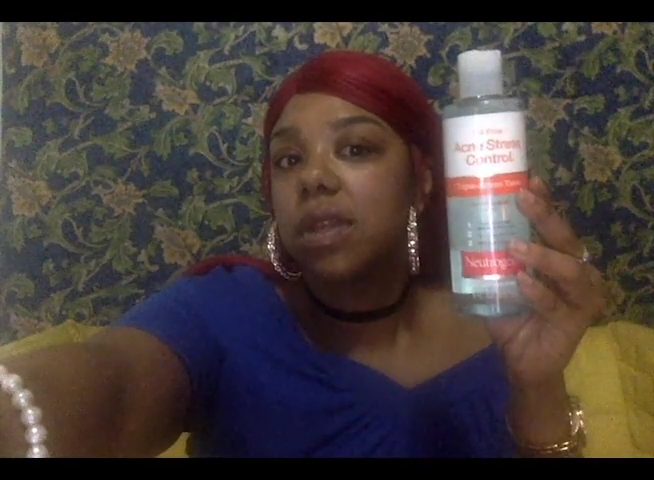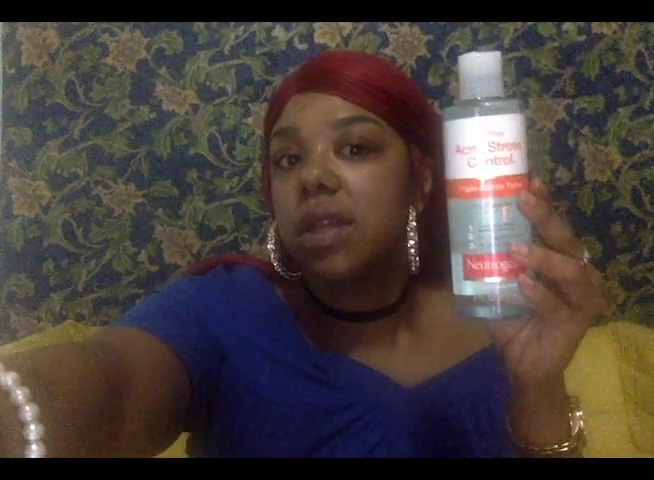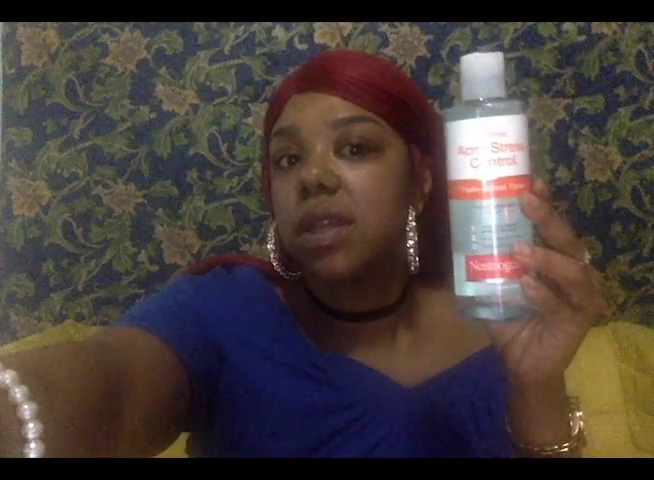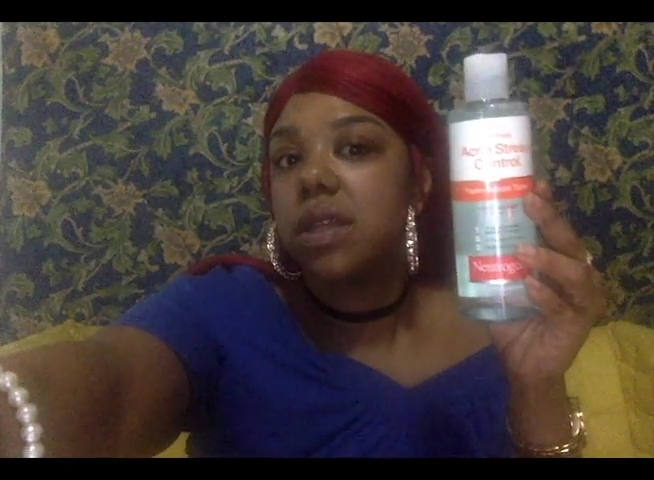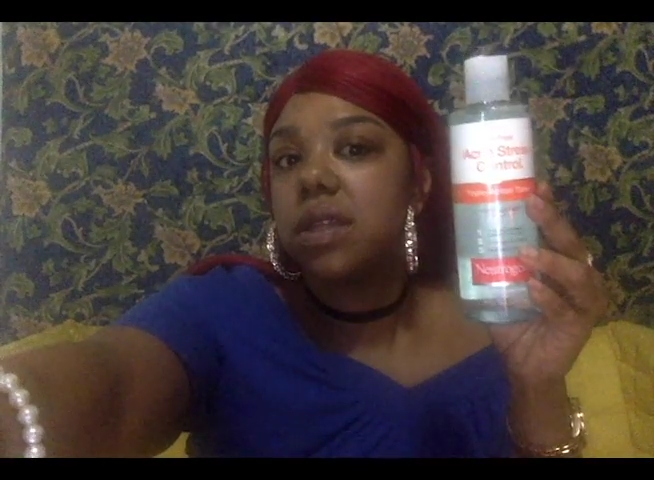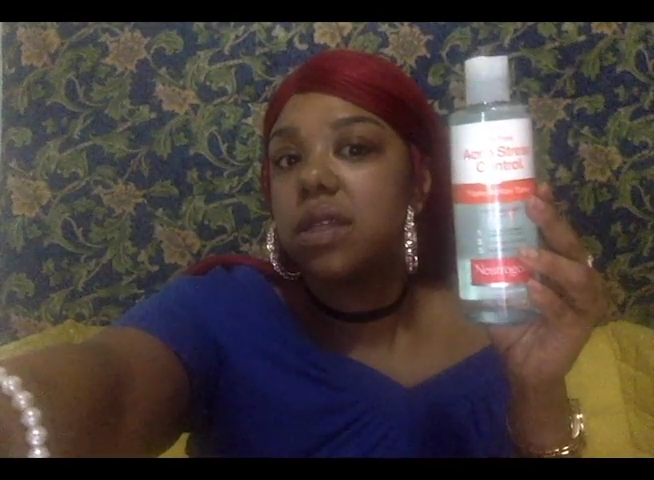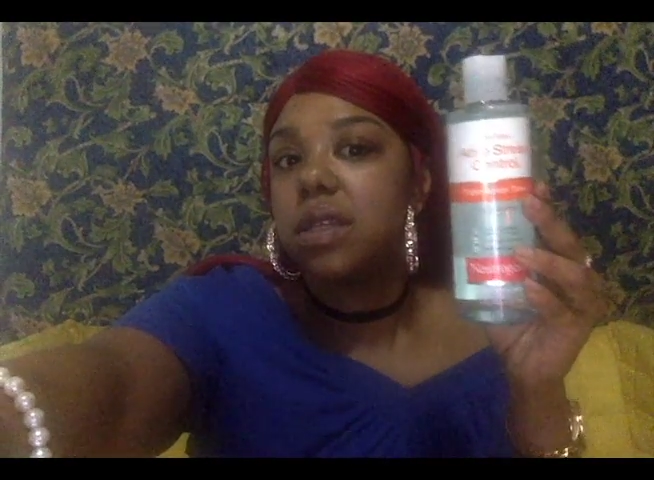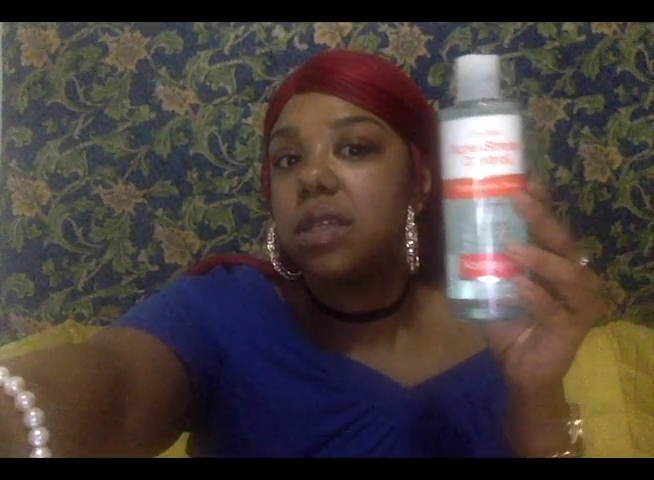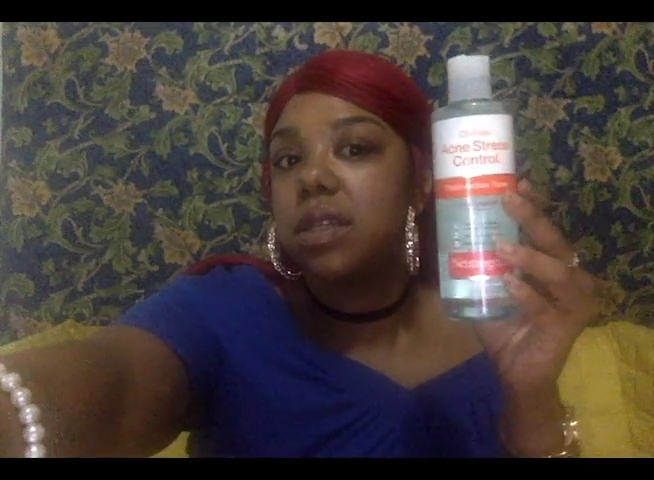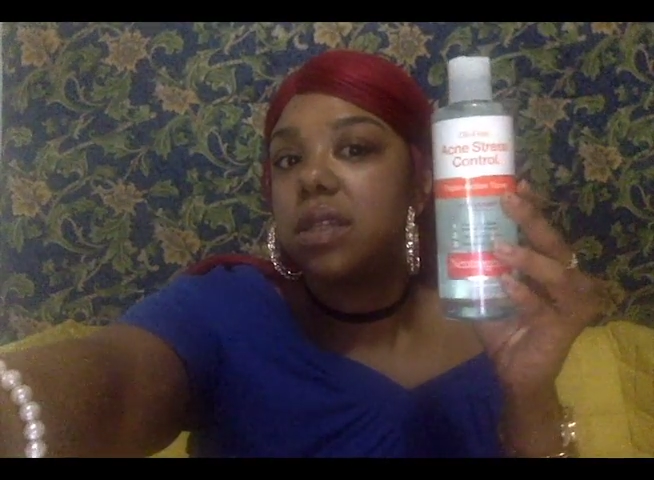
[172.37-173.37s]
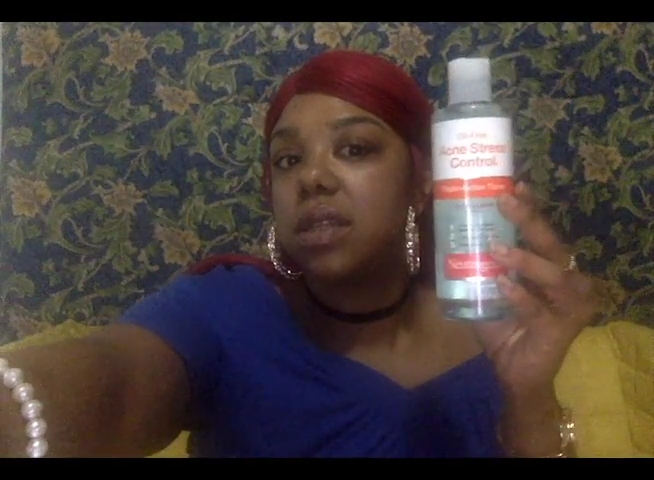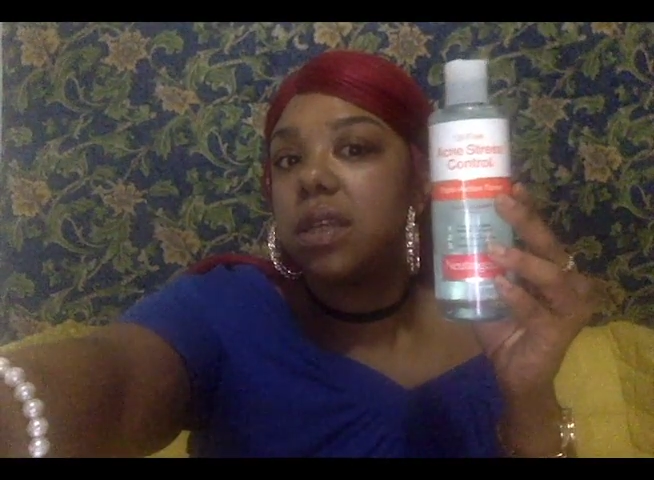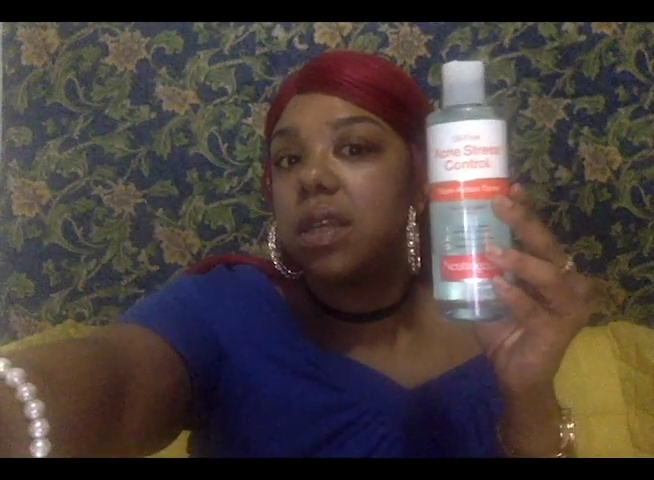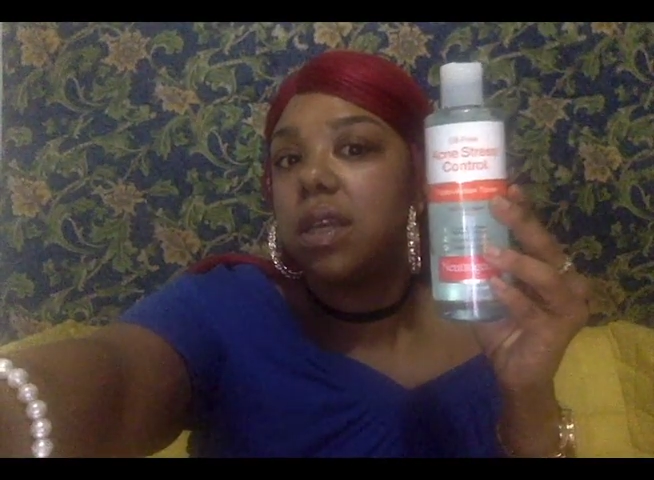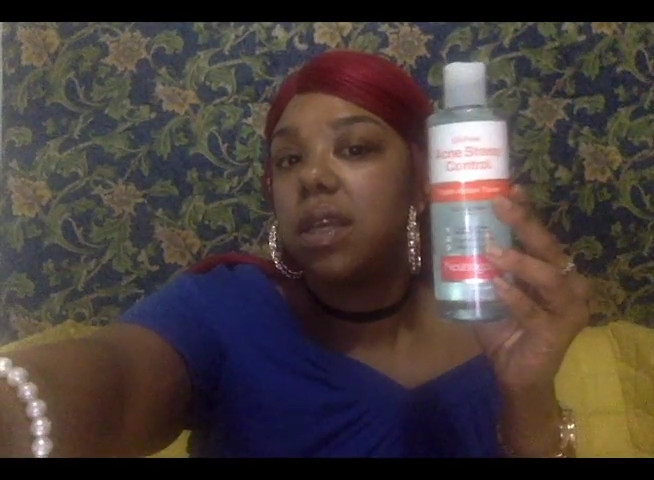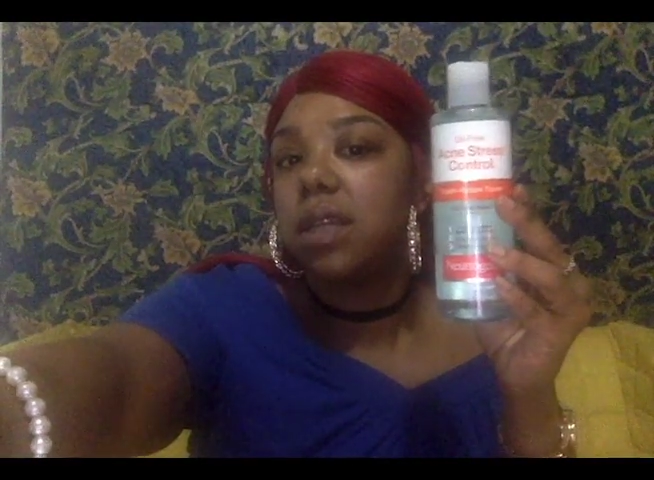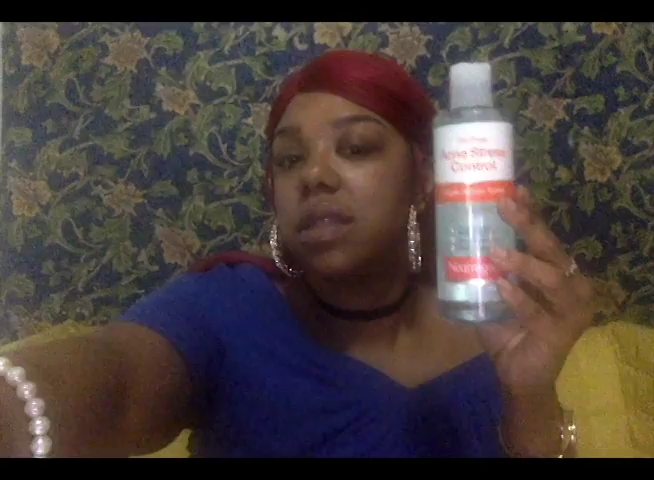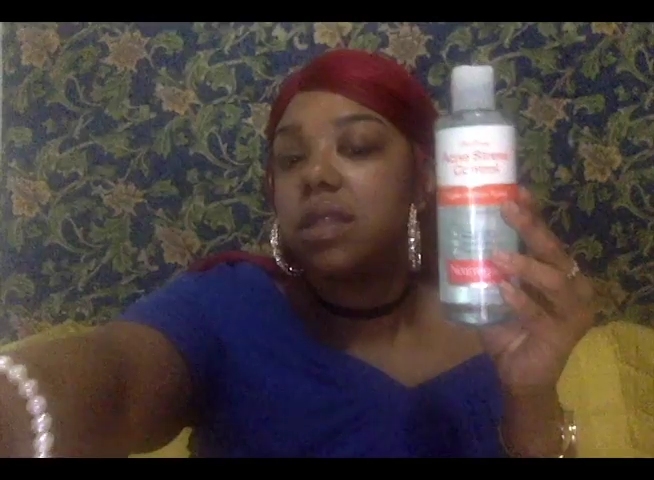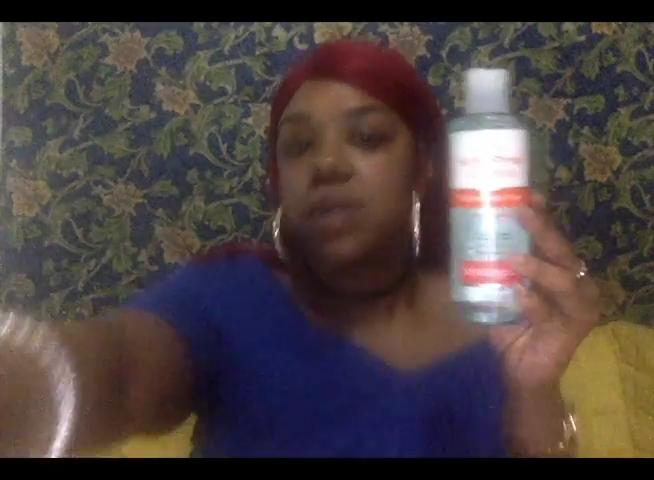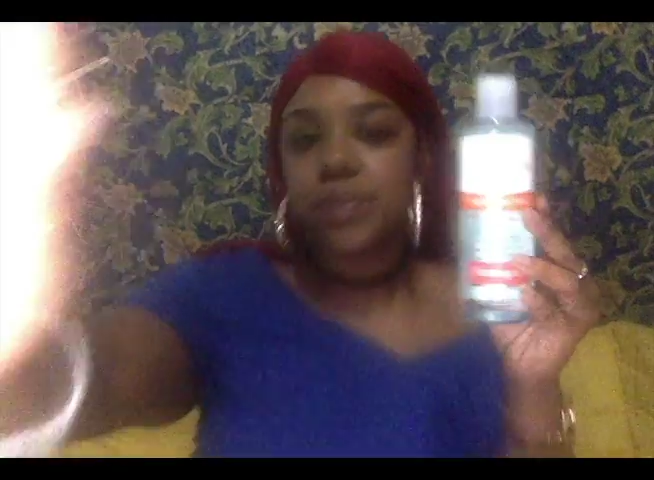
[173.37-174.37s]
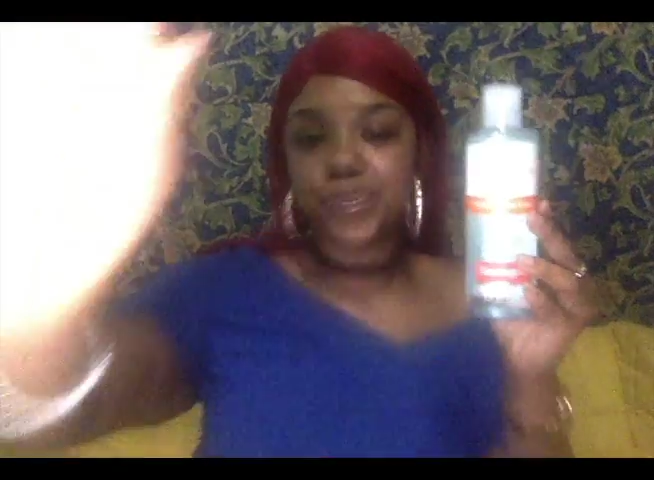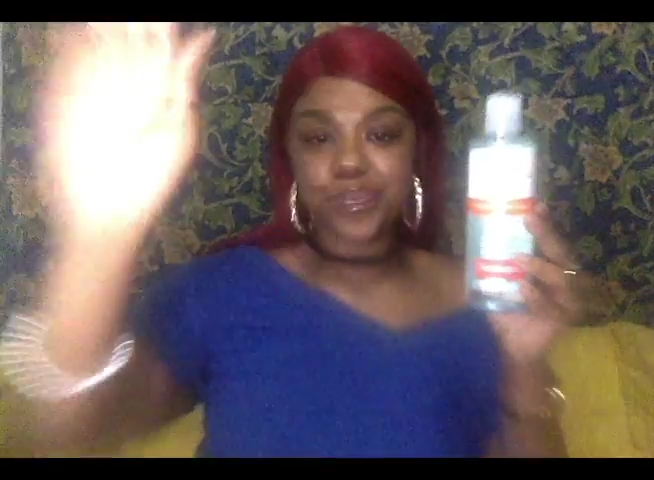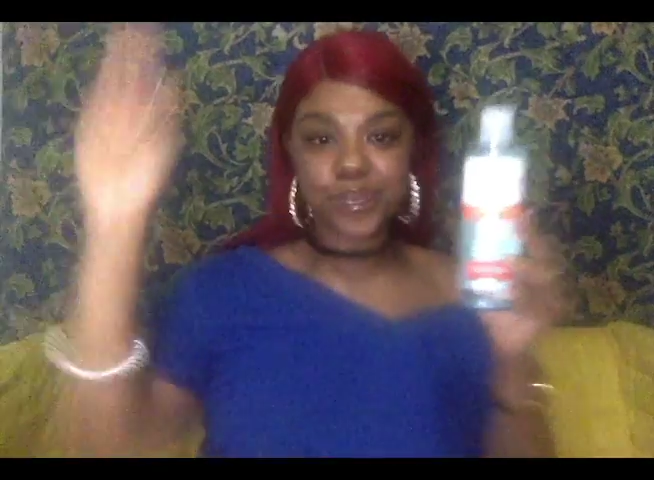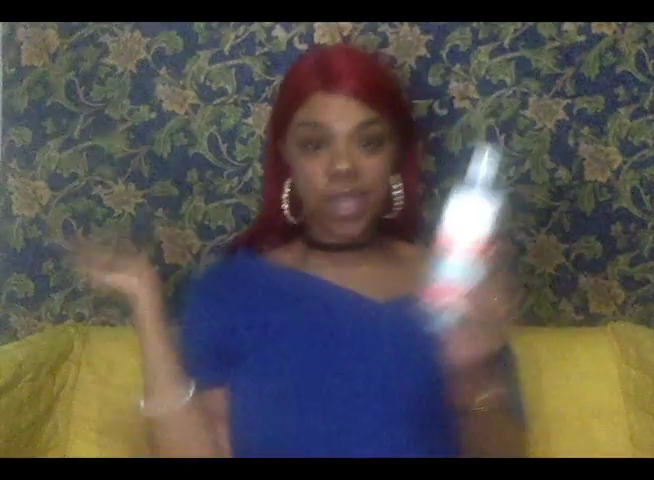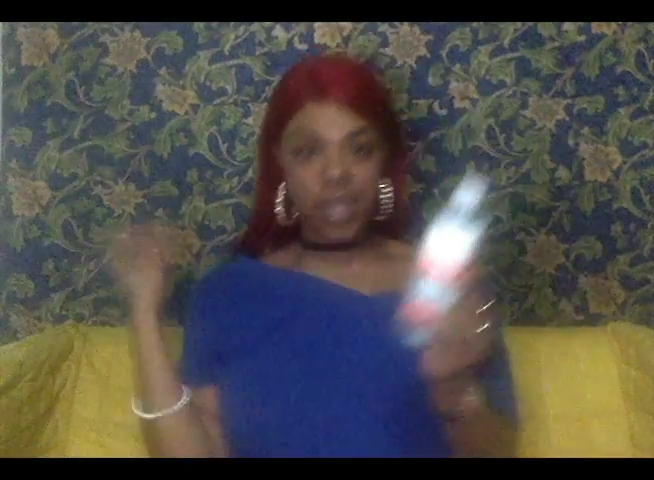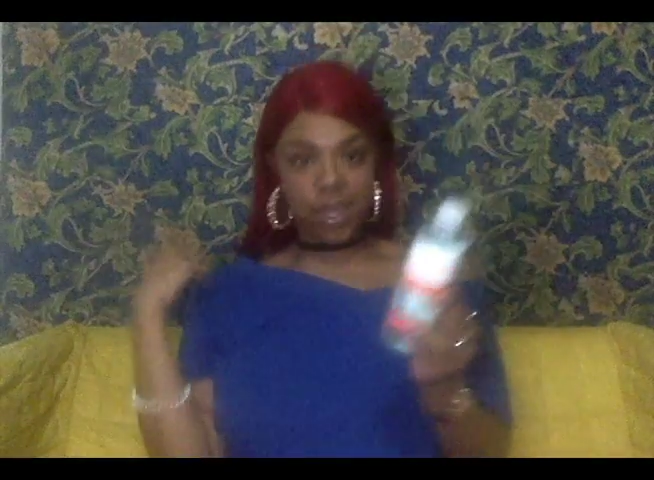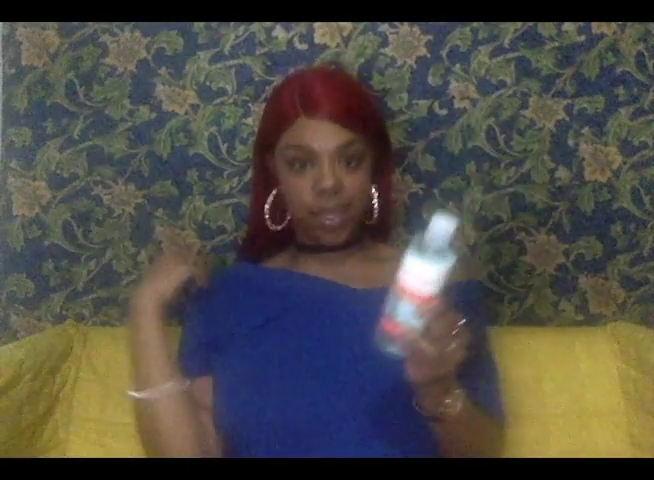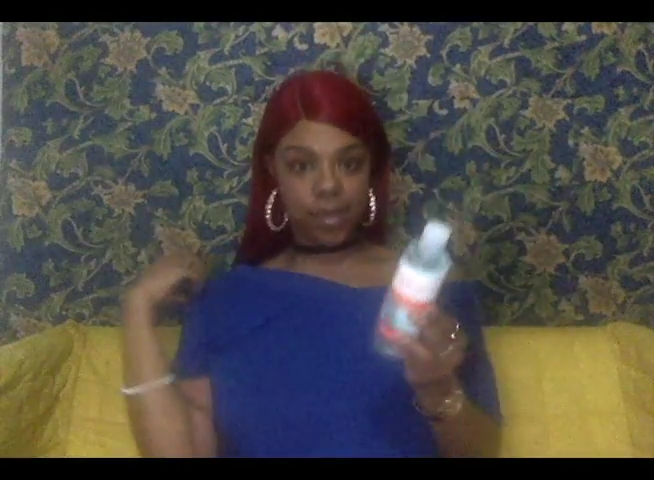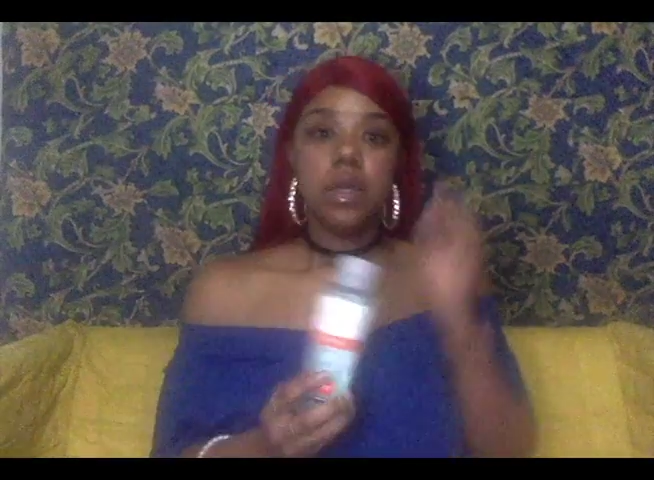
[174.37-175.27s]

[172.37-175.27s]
This is it. Anywho.